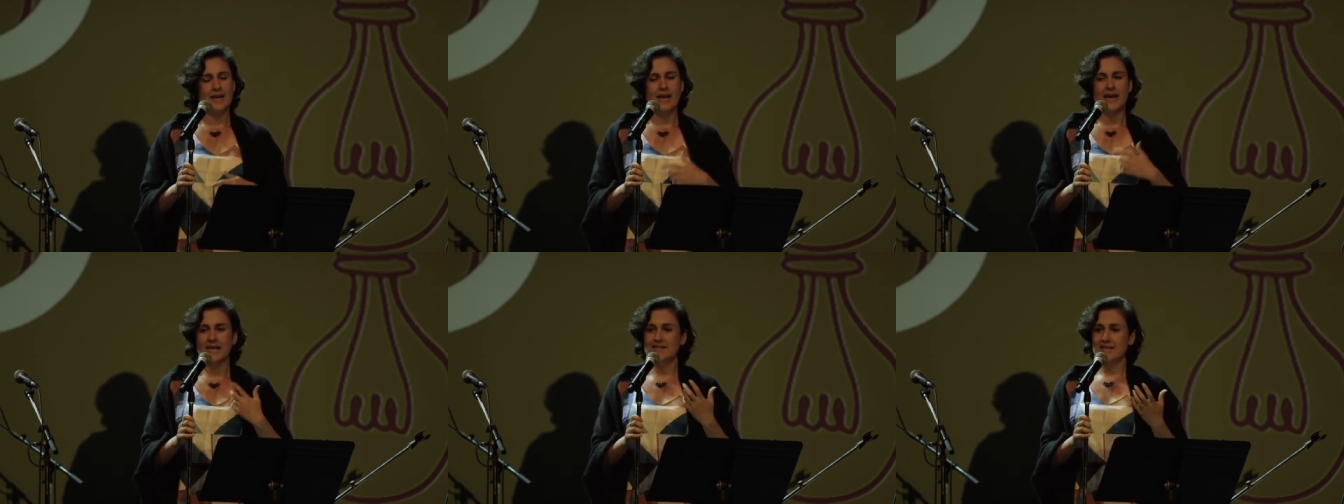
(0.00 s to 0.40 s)

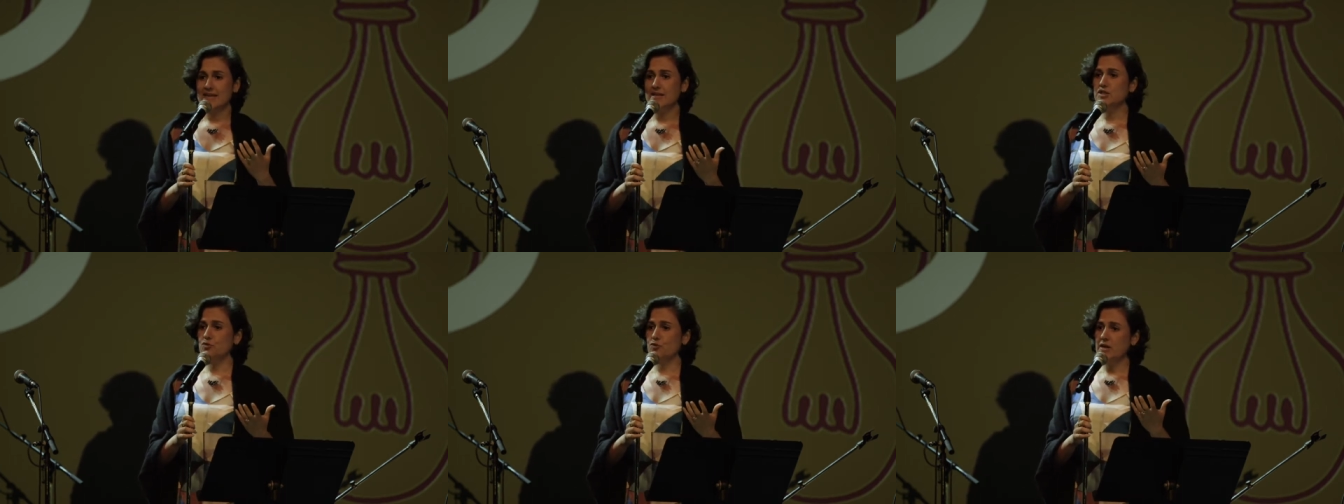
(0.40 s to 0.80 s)
is
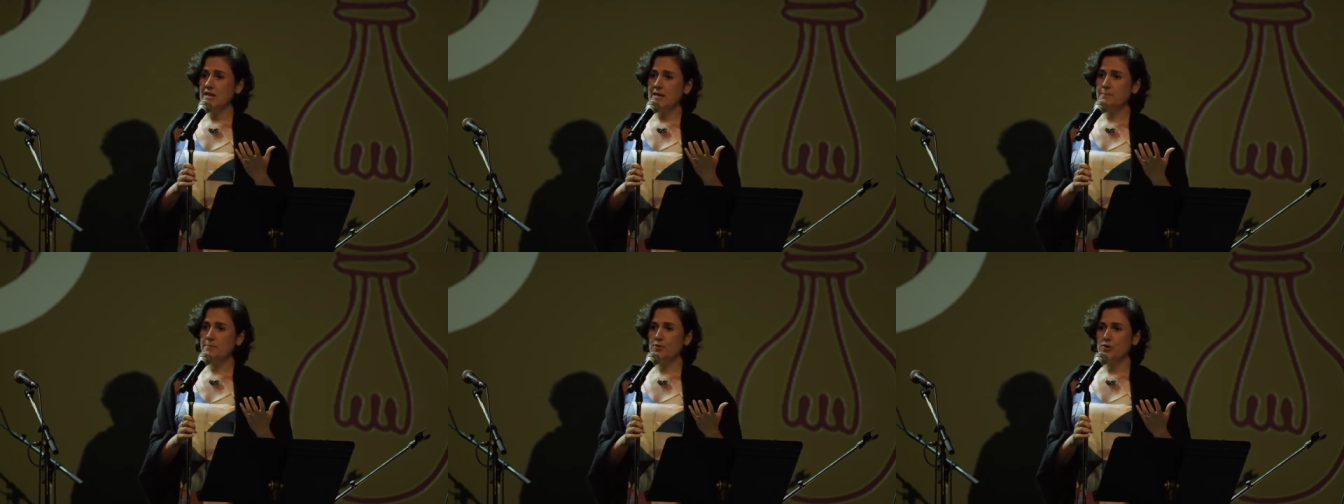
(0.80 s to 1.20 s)
that it's
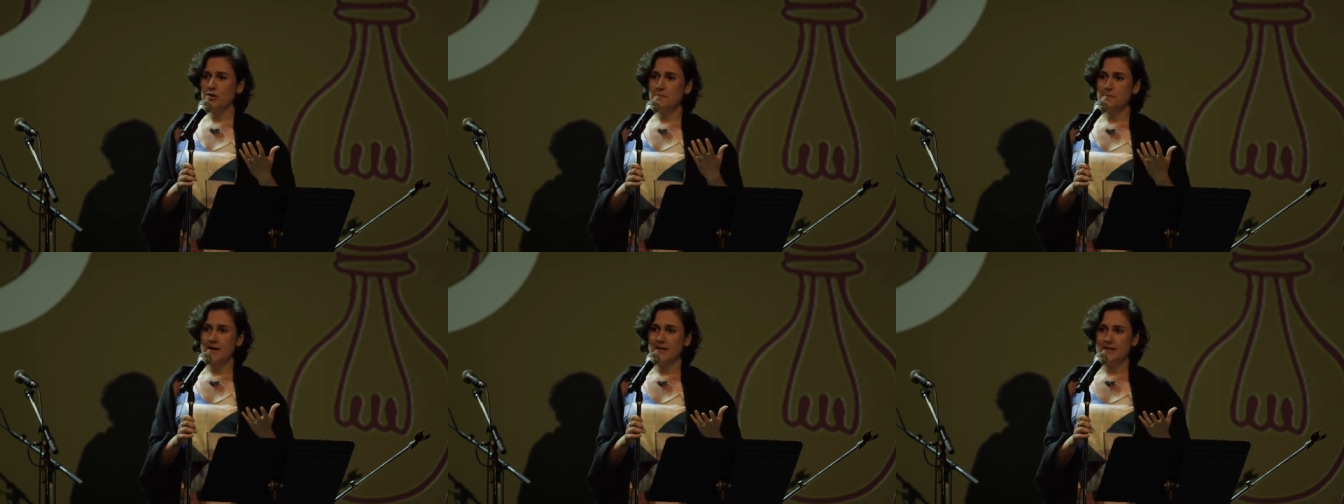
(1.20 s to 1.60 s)
really
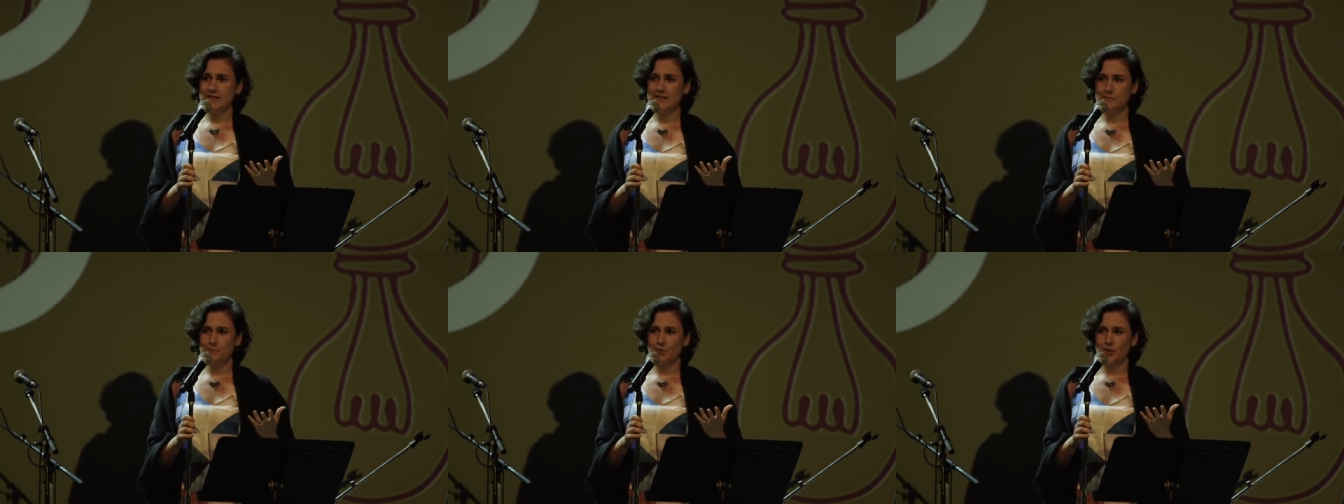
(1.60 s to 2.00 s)
important by
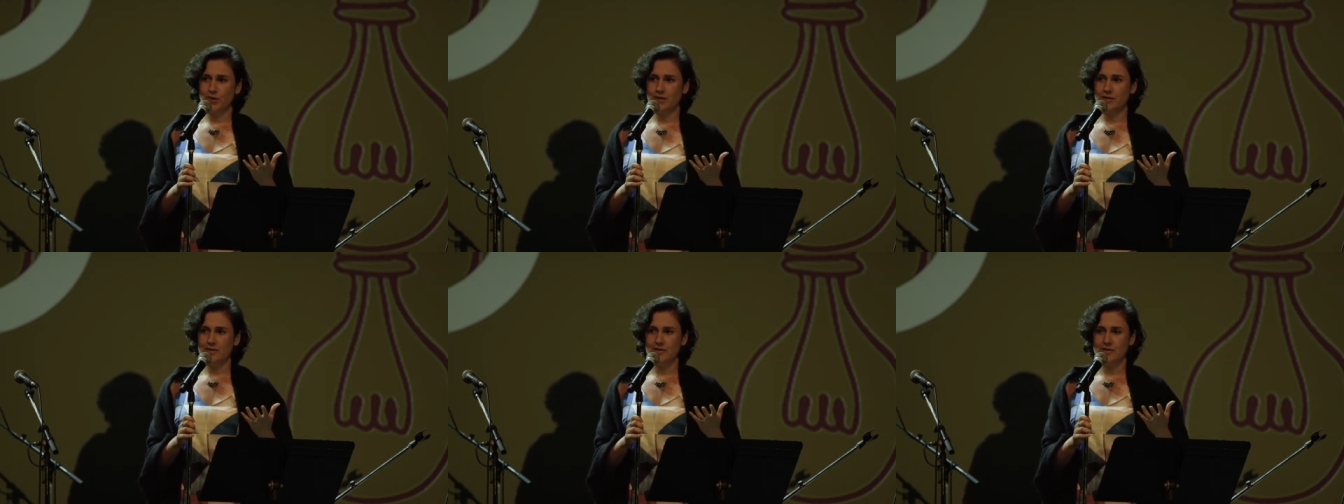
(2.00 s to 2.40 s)
this
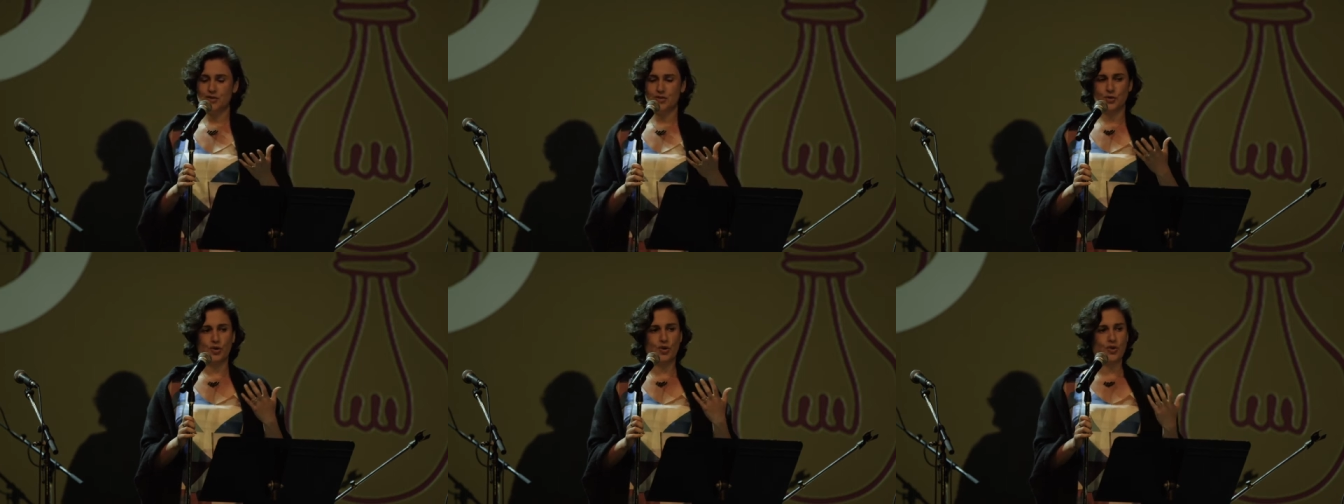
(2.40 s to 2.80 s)
point
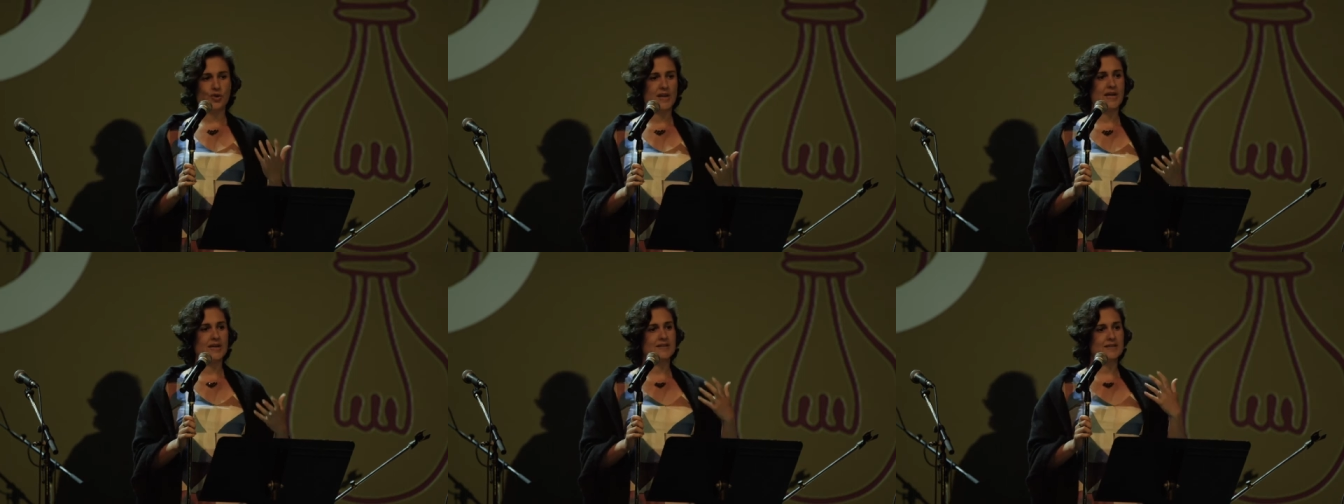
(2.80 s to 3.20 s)
to
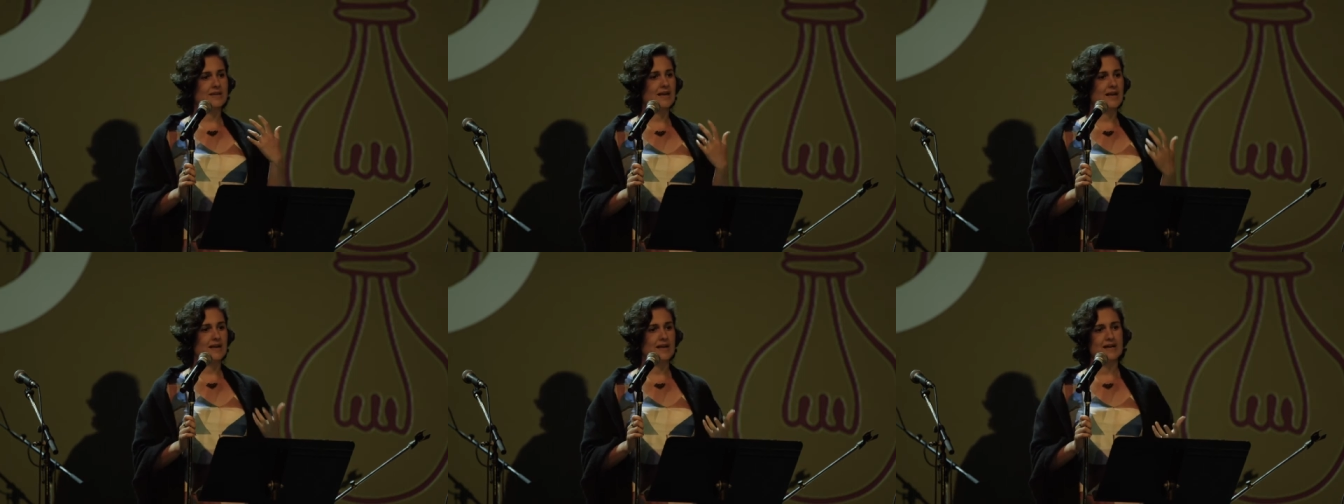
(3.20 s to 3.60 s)
create a
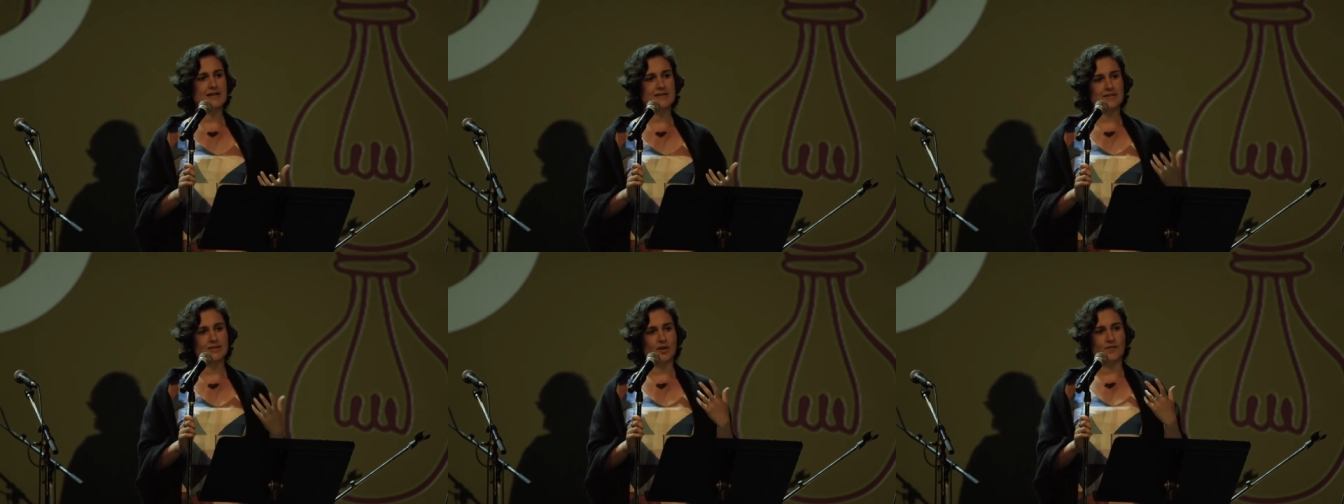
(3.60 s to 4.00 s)

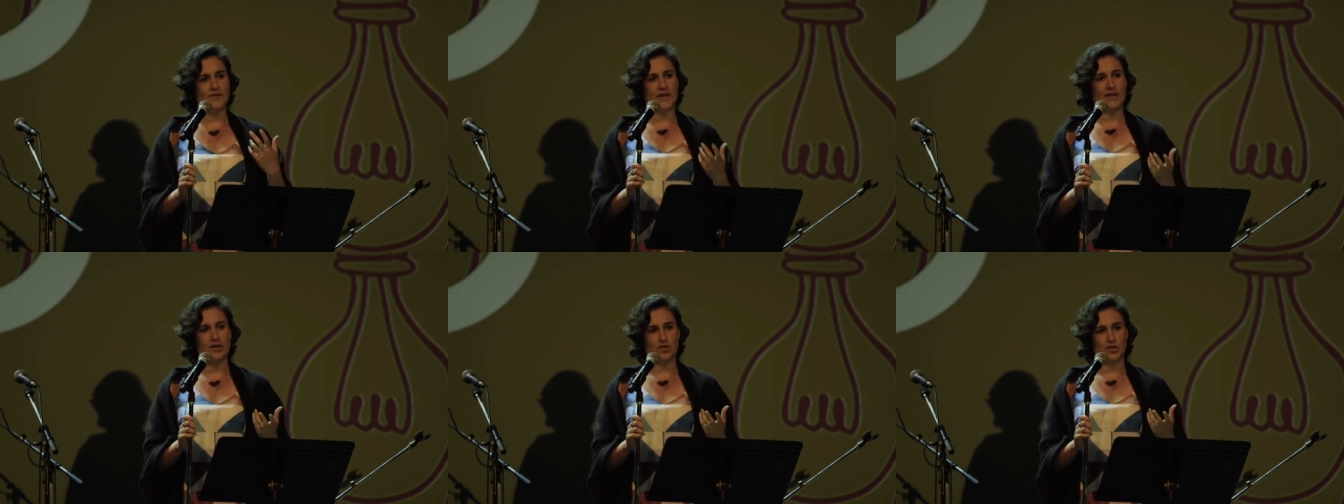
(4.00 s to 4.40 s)
class of
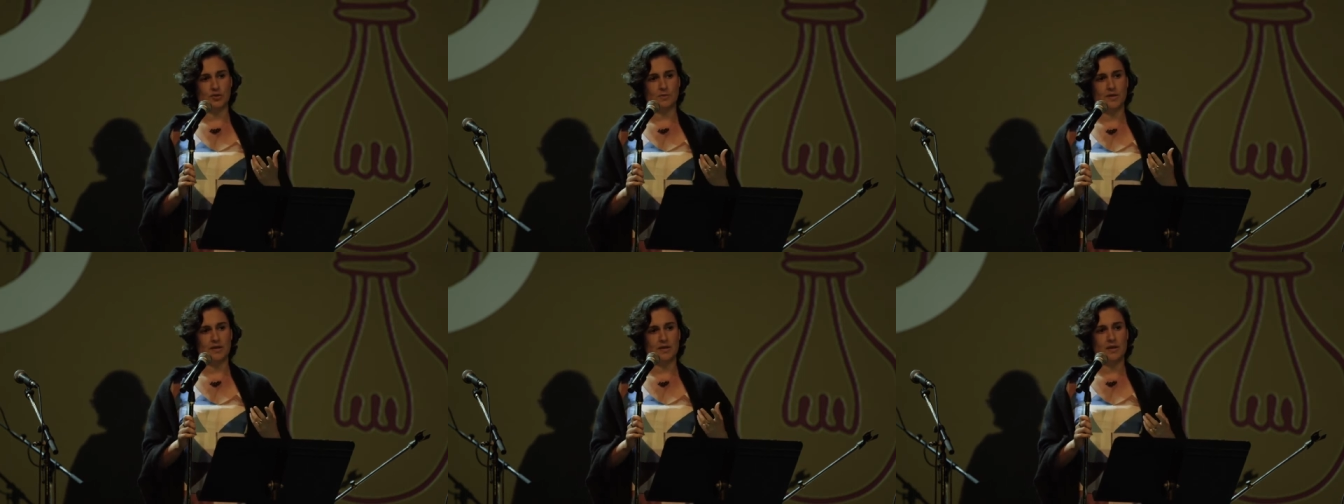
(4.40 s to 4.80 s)

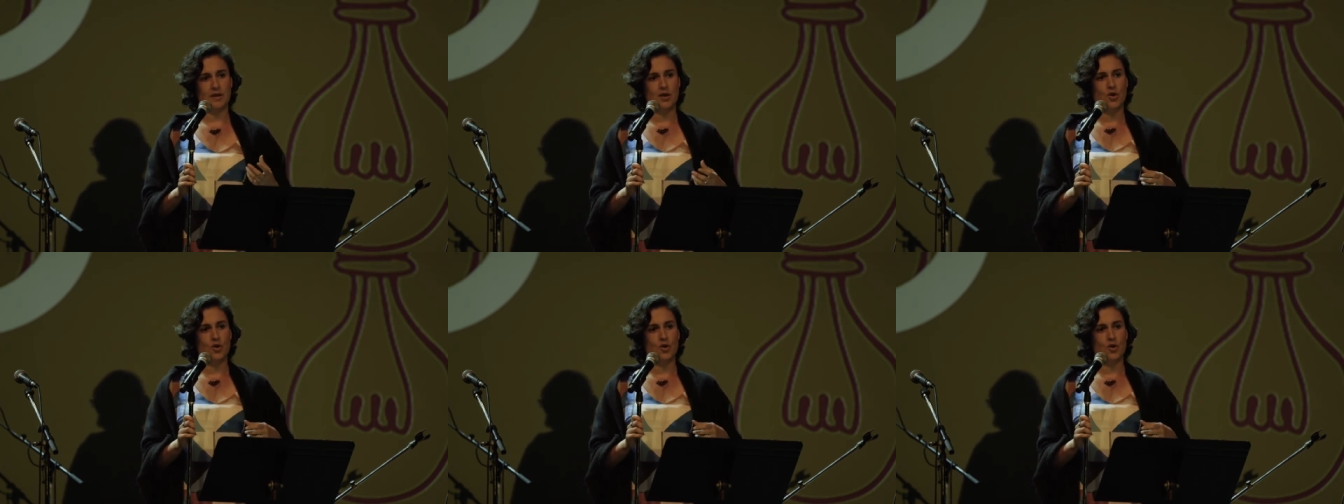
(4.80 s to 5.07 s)
Englishmen